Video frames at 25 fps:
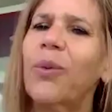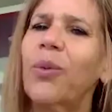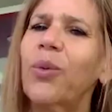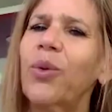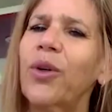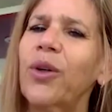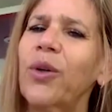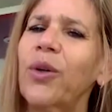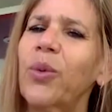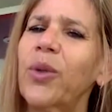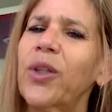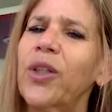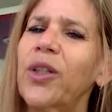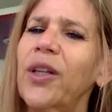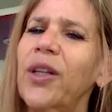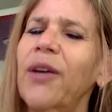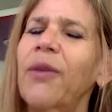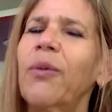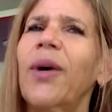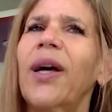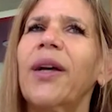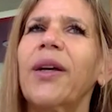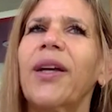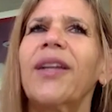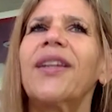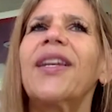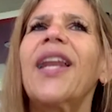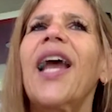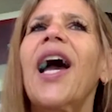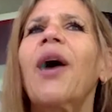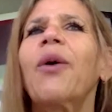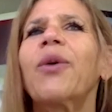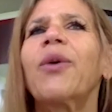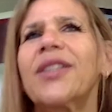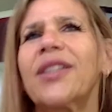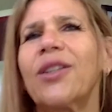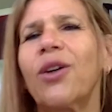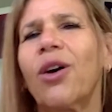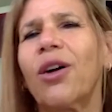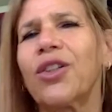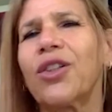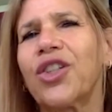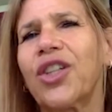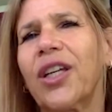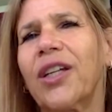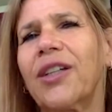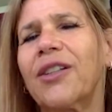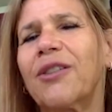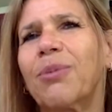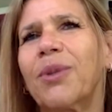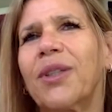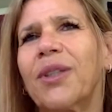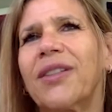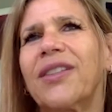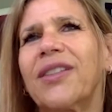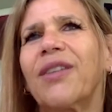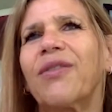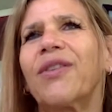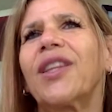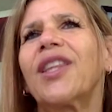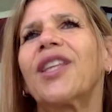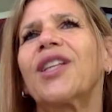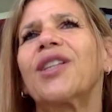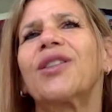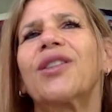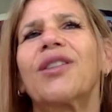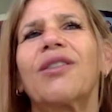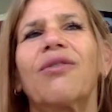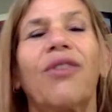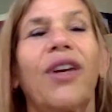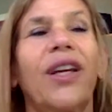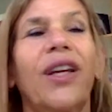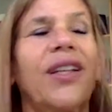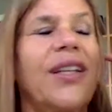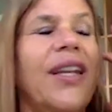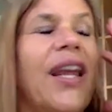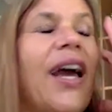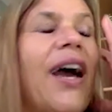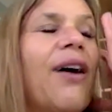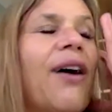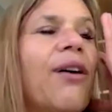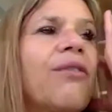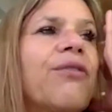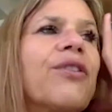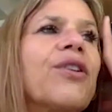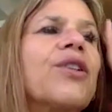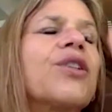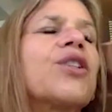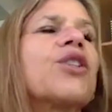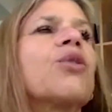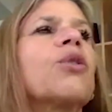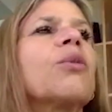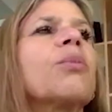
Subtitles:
work when like now it's all changed because everything's right now virtual,